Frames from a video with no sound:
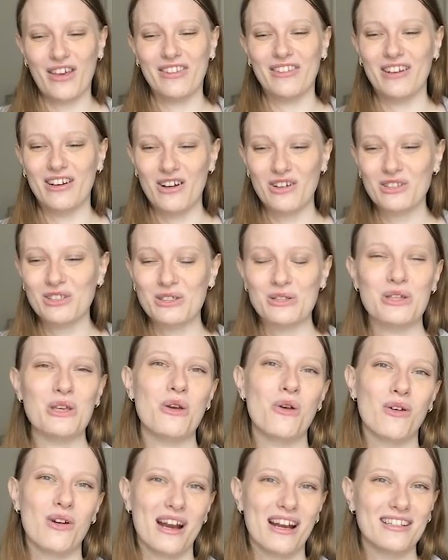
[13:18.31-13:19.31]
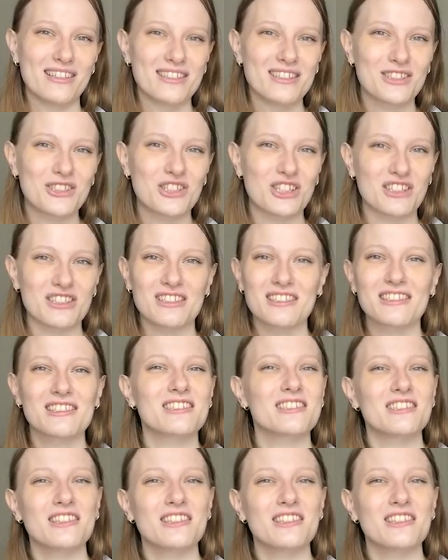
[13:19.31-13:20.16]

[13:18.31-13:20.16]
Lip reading: and then also Hugh Grant's just